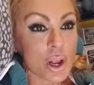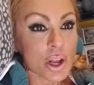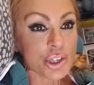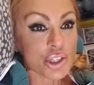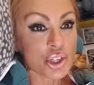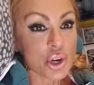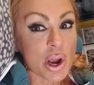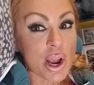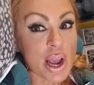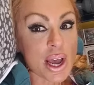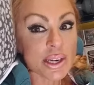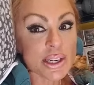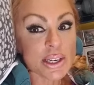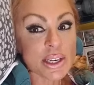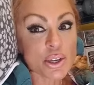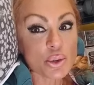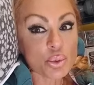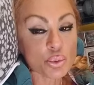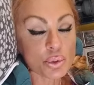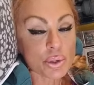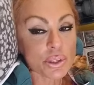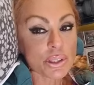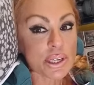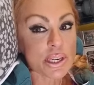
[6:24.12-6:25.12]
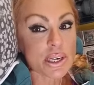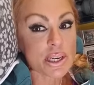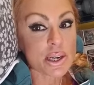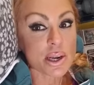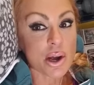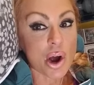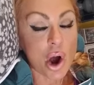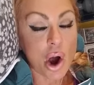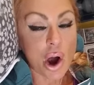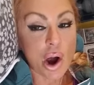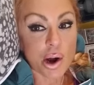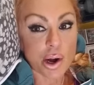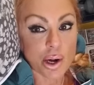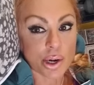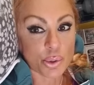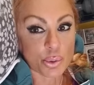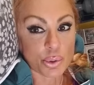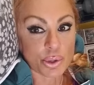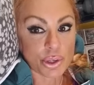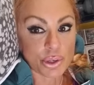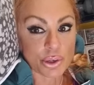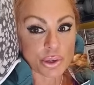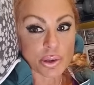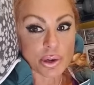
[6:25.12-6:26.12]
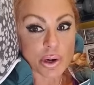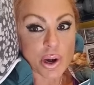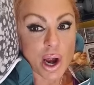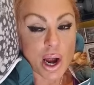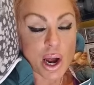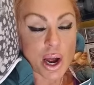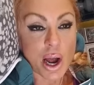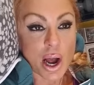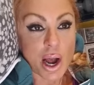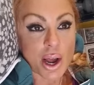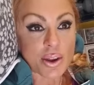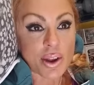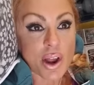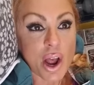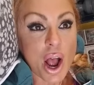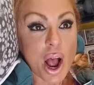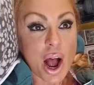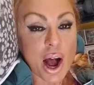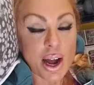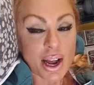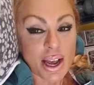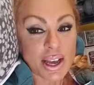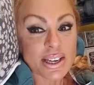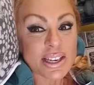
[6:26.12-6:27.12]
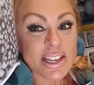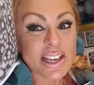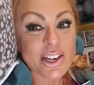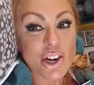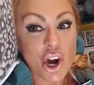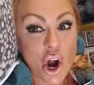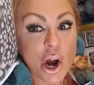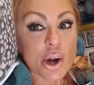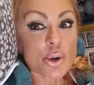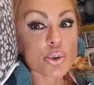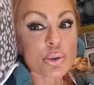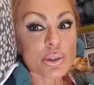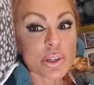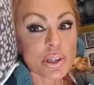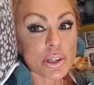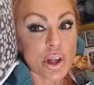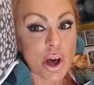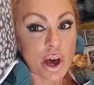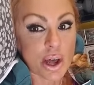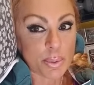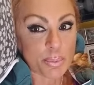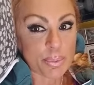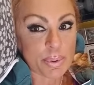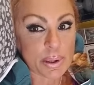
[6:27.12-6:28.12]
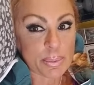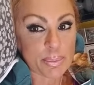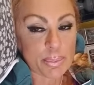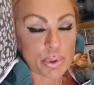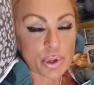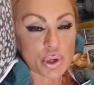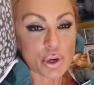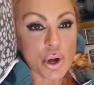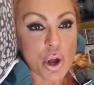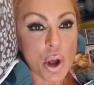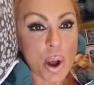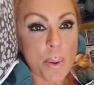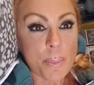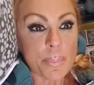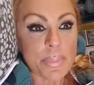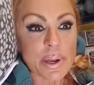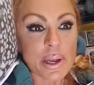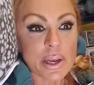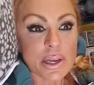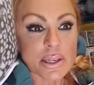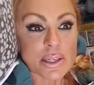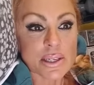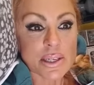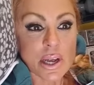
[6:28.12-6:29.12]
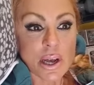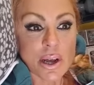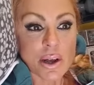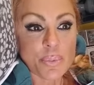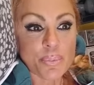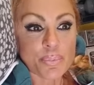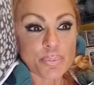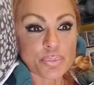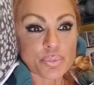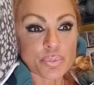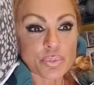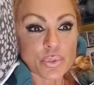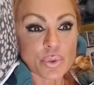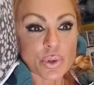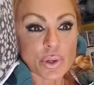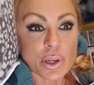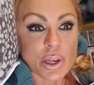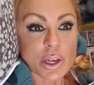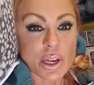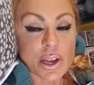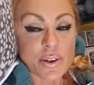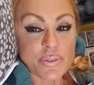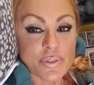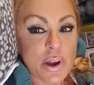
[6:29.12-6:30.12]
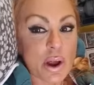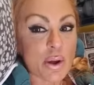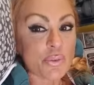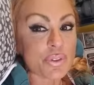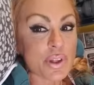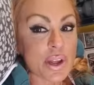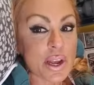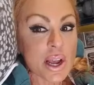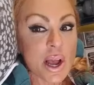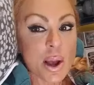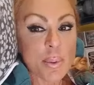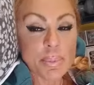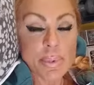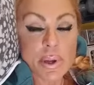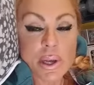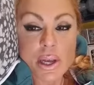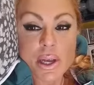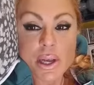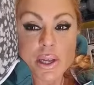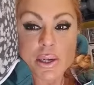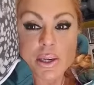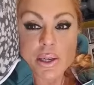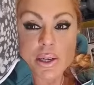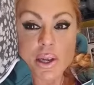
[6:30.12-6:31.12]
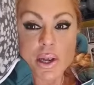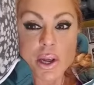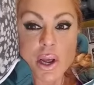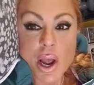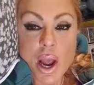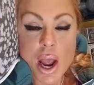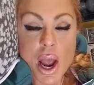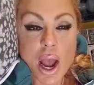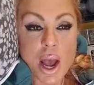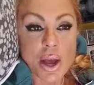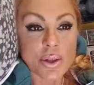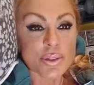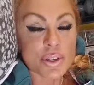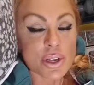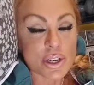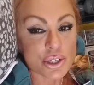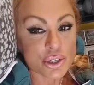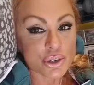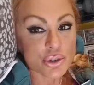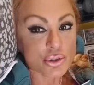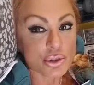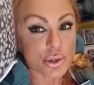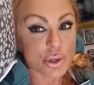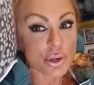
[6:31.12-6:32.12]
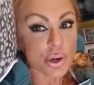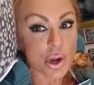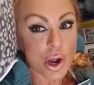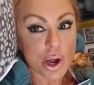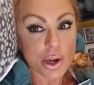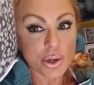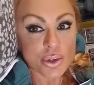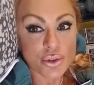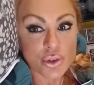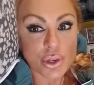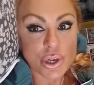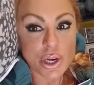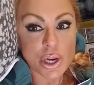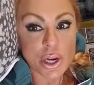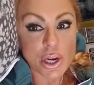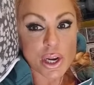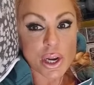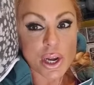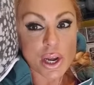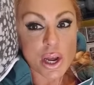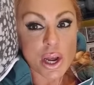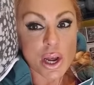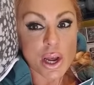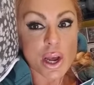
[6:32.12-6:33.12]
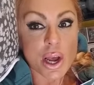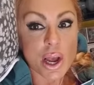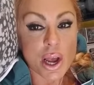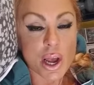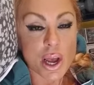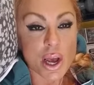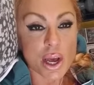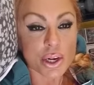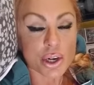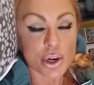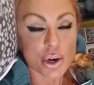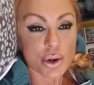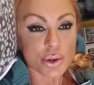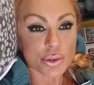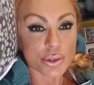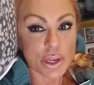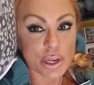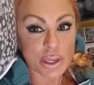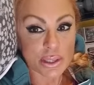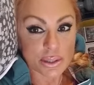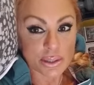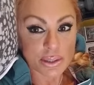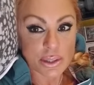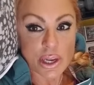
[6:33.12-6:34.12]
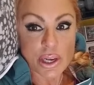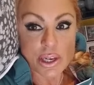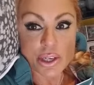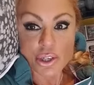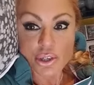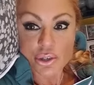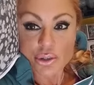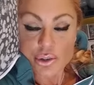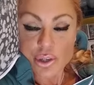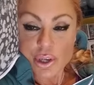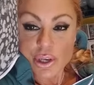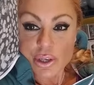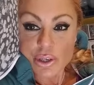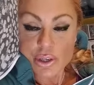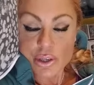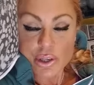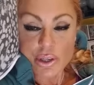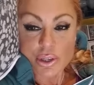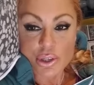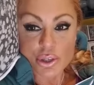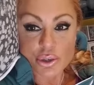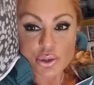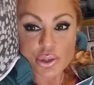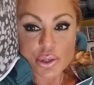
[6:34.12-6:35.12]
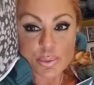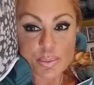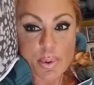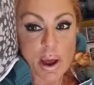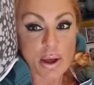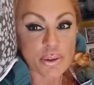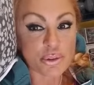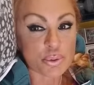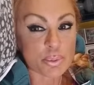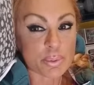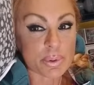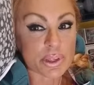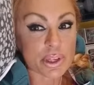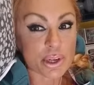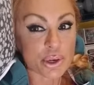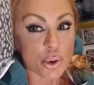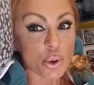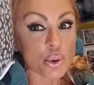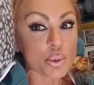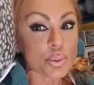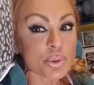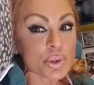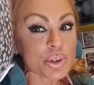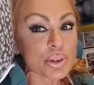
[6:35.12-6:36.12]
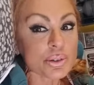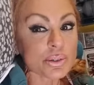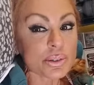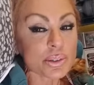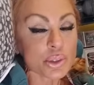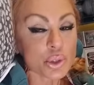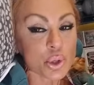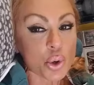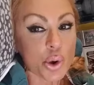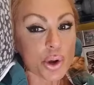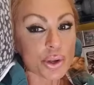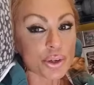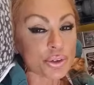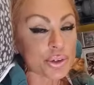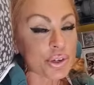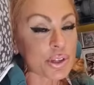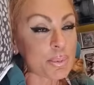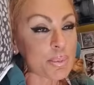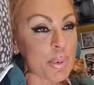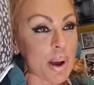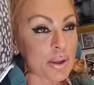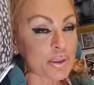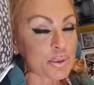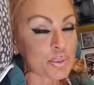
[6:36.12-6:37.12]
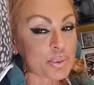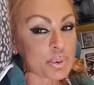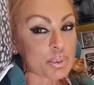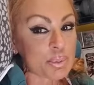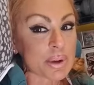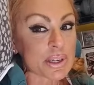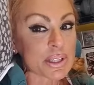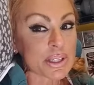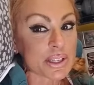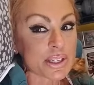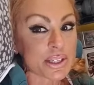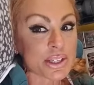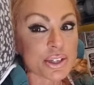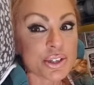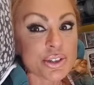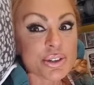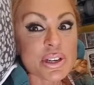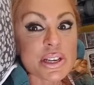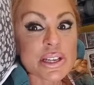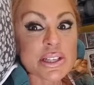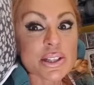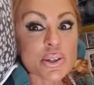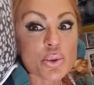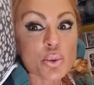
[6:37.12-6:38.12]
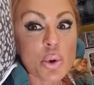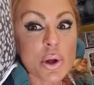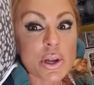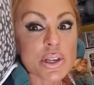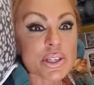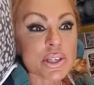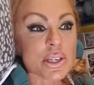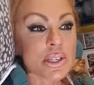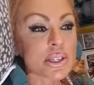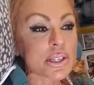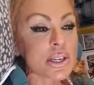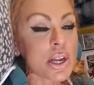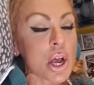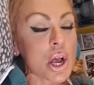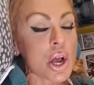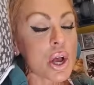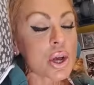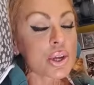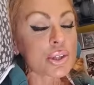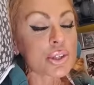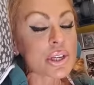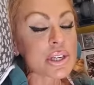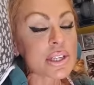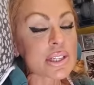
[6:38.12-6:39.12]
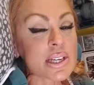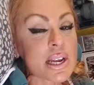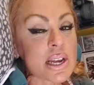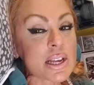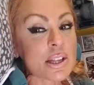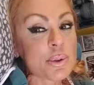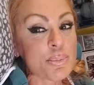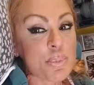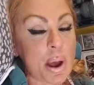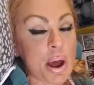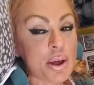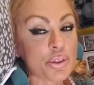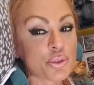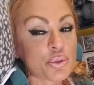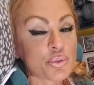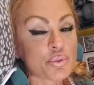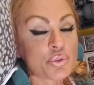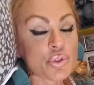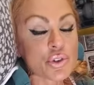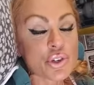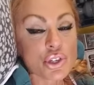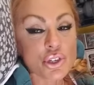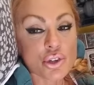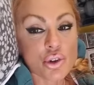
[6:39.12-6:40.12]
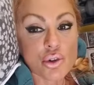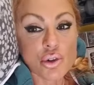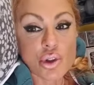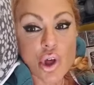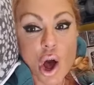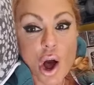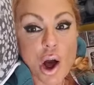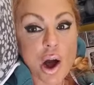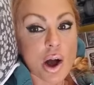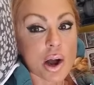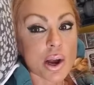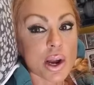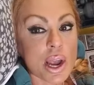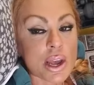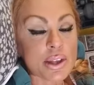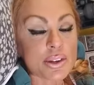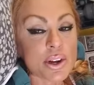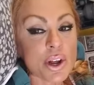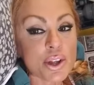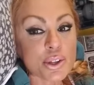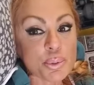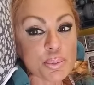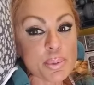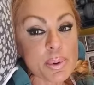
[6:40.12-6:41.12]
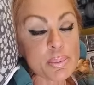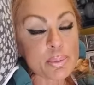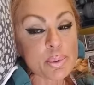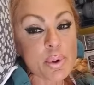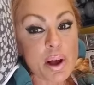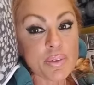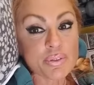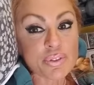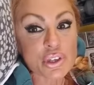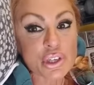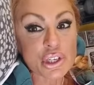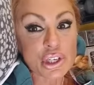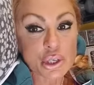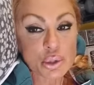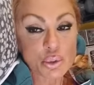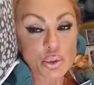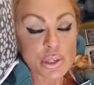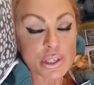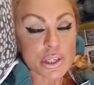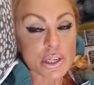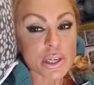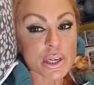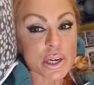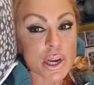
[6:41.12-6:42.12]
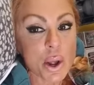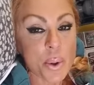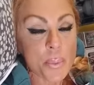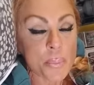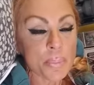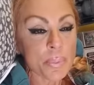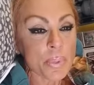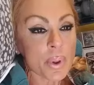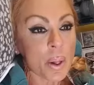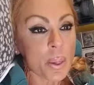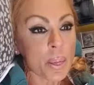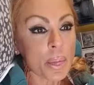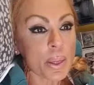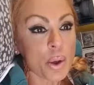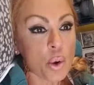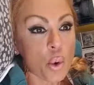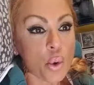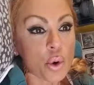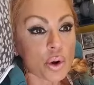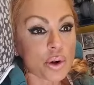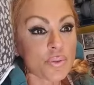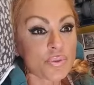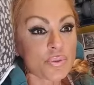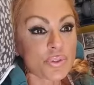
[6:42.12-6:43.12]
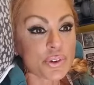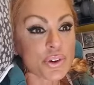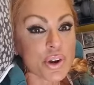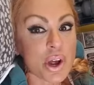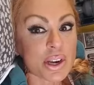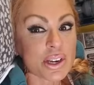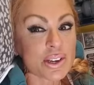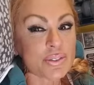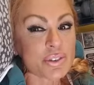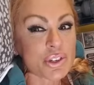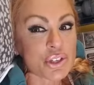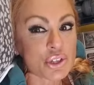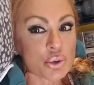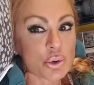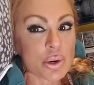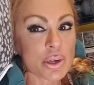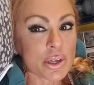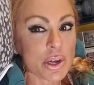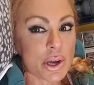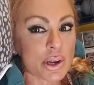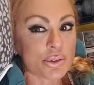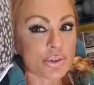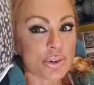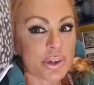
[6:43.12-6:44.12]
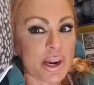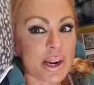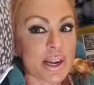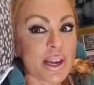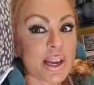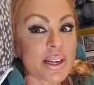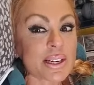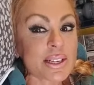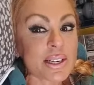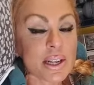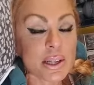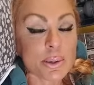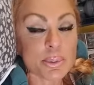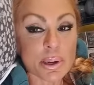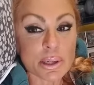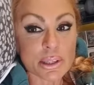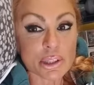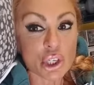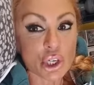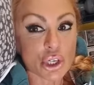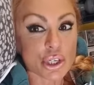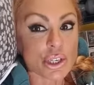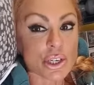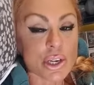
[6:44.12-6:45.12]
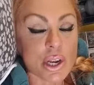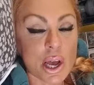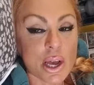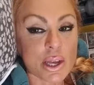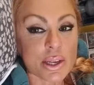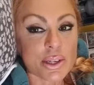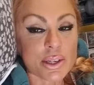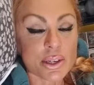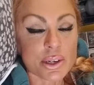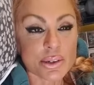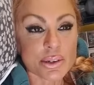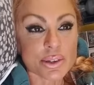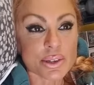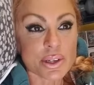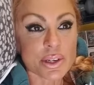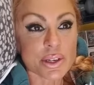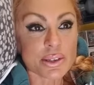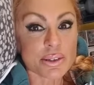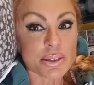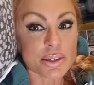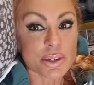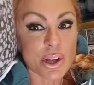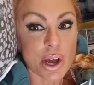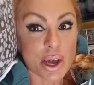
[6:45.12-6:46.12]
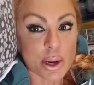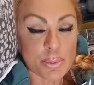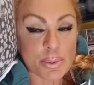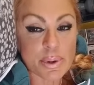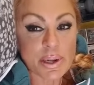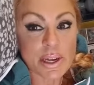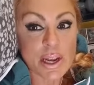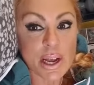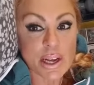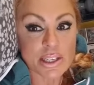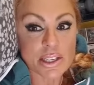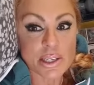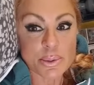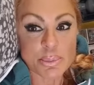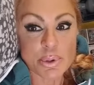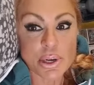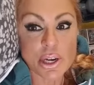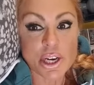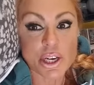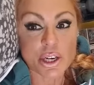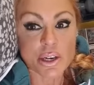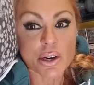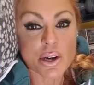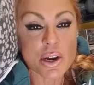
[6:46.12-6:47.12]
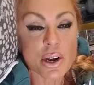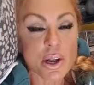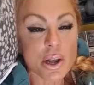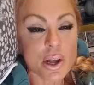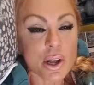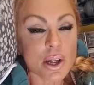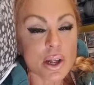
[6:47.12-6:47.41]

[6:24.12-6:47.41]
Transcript: So I had to get really hard with her. I, I had to get hard with a lot of people because uh, if now if they come in and they do their laundry and uh, they, they, they use the bathroom and they don't loiter in the bathroom too much, because then you get the ones that they stay in the bathroom for so long and other people have to use it. Or if they're not even doing laundry, and I got to tell them, like, look, you got, you know, you, you got to be a customer here.